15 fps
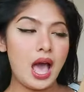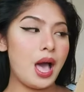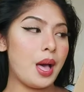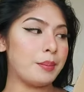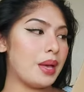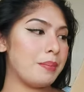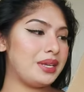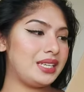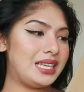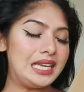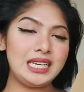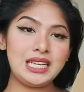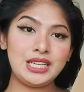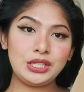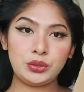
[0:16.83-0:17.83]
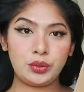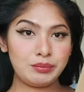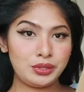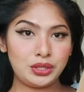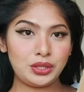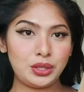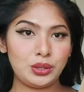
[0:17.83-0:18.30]
bikinis,
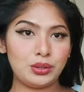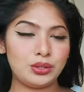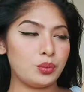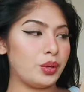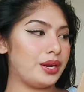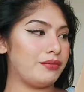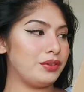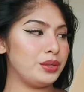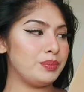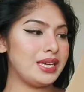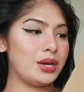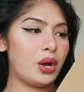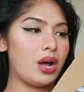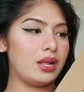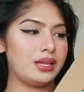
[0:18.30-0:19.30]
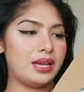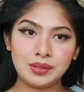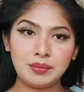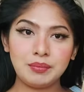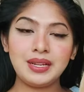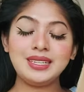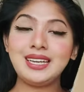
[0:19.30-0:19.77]
swimsuits, whatever you may call
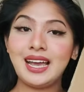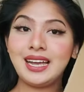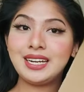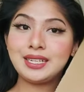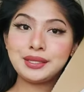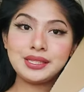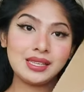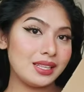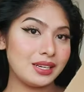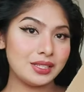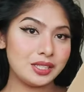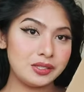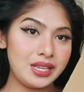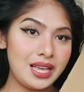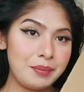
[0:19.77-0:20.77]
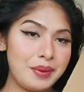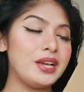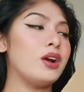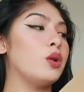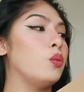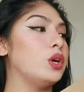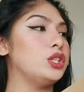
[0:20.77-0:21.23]
it. But yeah, here's a little sneak
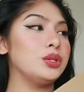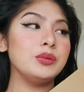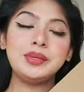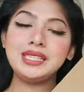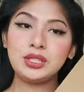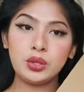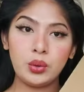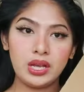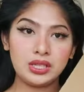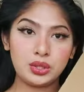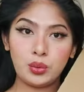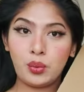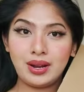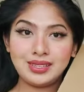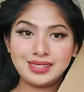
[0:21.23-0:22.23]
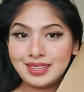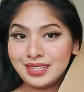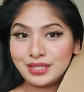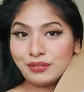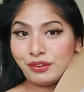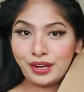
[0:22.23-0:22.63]
peek on what you'll be seeing towards this